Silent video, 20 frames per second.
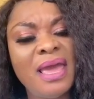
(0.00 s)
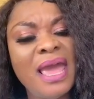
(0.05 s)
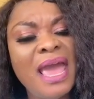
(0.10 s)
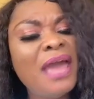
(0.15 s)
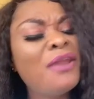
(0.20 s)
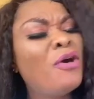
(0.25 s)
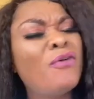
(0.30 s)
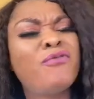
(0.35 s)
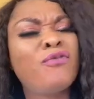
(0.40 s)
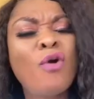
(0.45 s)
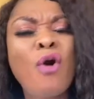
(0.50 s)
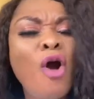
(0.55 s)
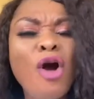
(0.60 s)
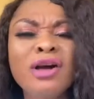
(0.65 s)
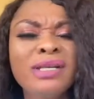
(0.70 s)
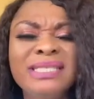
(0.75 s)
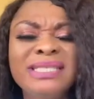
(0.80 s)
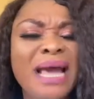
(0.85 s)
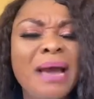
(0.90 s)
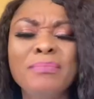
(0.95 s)
And of
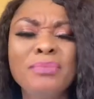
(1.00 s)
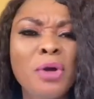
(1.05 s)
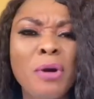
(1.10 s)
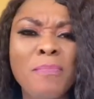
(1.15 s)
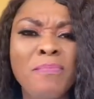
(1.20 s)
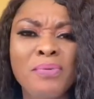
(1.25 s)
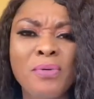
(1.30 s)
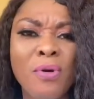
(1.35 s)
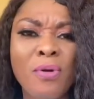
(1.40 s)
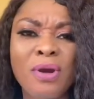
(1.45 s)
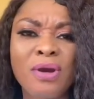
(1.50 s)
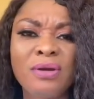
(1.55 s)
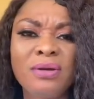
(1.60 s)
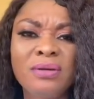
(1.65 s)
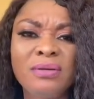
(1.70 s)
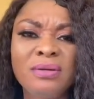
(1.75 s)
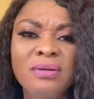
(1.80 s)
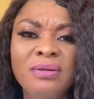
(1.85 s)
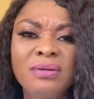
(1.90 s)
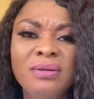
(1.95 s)
course, I'm not broke.
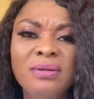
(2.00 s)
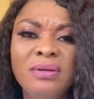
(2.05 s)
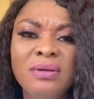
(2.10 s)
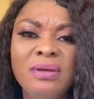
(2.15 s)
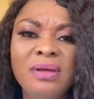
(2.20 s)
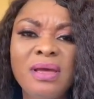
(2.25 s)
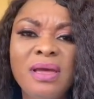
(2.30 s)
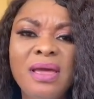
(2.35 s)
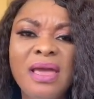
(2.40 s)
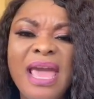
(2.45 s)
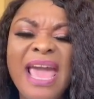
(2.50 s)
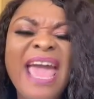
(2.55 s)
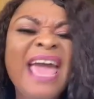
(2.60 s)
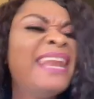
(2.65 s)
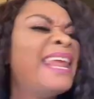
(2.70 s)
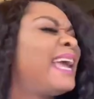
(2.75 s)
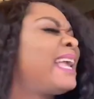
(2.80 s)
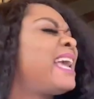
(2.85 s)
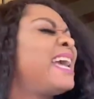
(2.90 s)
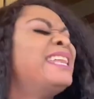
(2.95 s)

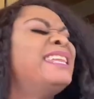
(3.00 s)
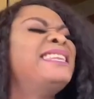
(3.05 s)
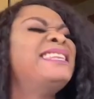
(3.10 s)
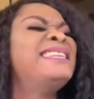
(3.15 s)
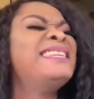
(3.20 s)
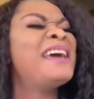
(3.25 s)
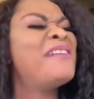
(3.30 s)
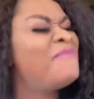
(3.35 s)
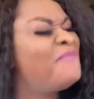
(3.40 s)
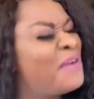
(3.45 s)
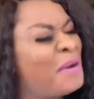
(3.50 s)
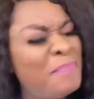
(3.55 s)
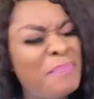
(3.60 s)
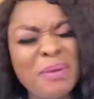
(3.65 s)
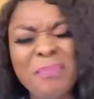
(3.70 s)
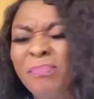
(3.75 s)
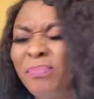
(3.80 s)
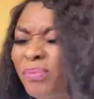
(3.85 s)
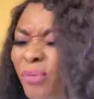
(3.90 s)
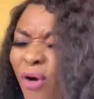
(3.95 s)
And I can never
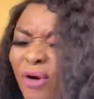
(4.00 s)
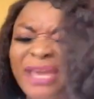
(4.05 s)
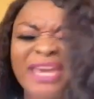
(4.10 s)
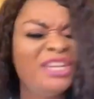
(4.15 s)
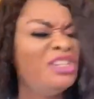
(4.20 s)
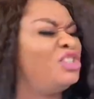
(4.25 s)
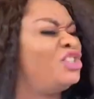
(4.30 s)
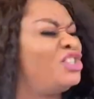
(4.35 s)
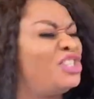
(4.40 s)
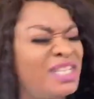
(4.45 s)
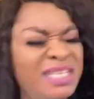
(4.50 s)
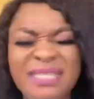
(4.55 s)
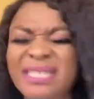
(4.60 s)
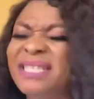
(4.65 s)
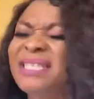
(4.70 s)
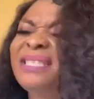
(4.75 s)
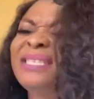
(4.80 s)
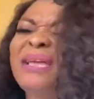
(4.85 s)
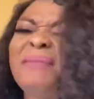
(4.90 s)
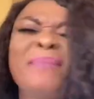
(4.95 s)
be broke in
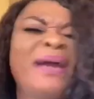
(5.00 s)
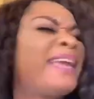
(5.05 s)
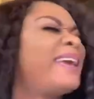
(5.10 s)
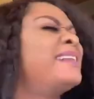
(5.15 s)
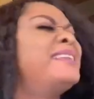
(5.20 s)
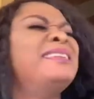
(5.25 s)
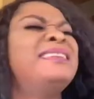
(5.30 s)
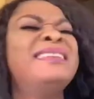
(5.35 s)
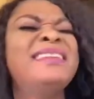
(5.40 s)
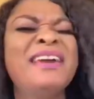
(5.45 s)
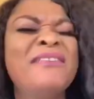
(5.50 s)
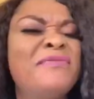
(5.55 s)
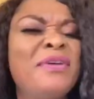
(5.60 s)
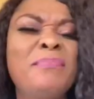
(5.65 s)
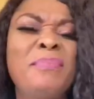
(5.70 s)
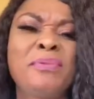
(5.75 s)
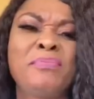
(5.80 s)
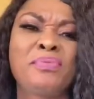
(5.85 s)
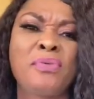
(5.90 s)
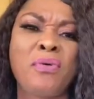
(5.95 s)
Jesus' name. I can
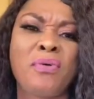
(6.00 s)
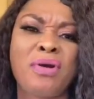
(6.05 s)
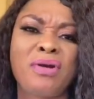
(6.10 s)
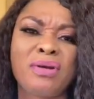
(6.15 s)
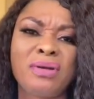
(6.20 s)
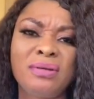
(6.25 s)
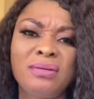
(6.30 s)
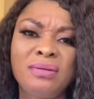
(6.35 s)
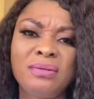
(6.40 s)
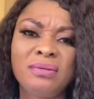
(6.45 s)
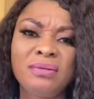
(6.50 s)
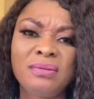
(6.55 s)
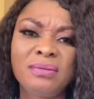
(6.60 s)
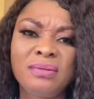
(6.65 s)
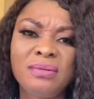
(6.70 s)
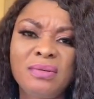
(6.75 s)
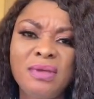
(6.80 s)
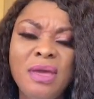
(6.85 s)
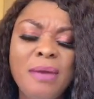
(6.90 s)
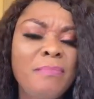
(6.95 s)
never be broke
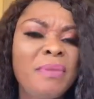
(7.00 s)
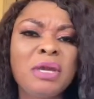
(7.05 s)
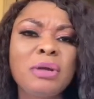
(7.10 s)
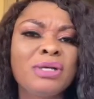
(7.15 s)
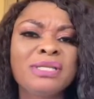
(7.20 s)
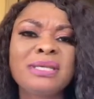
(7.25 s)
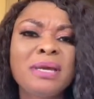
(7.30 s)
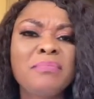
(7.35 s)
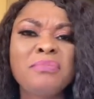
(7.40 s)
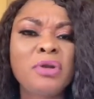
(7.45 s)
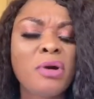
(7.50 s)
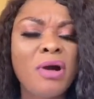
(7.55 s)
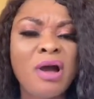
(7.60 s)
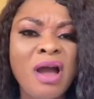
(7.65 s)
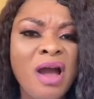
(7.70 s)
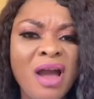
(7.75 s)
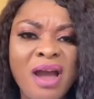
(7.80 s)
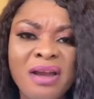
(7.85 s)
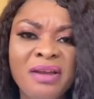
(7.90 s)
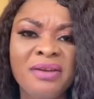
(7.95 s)
because I'm not
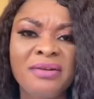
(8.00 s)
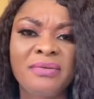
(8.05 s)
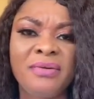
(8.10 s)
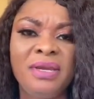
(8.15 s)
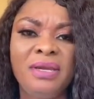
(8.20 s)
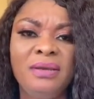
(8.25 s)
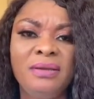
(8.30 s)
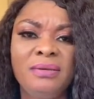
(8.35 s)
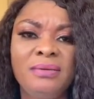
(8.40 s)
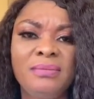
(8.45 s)
hungry.